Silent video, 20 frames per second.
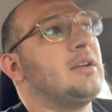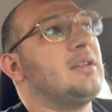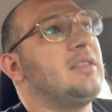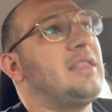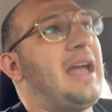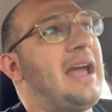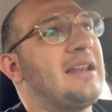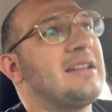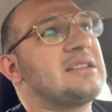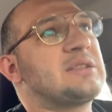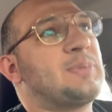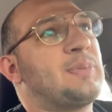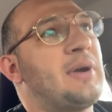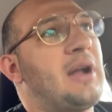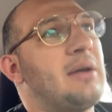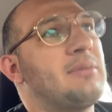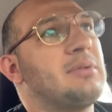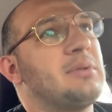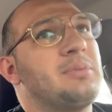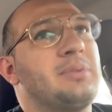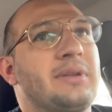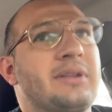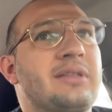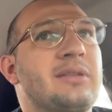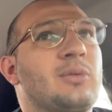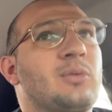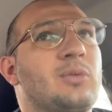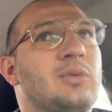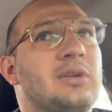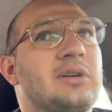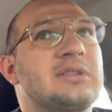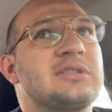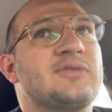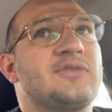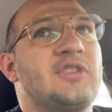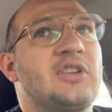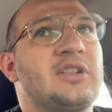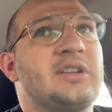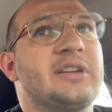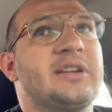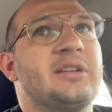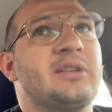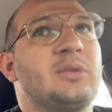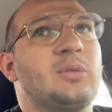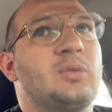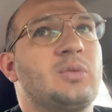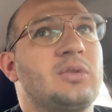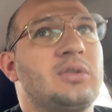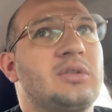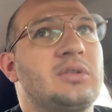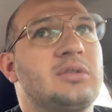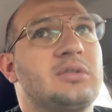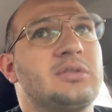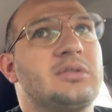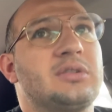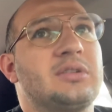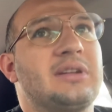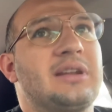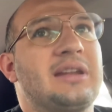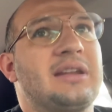That is probably the worst feeling in the world,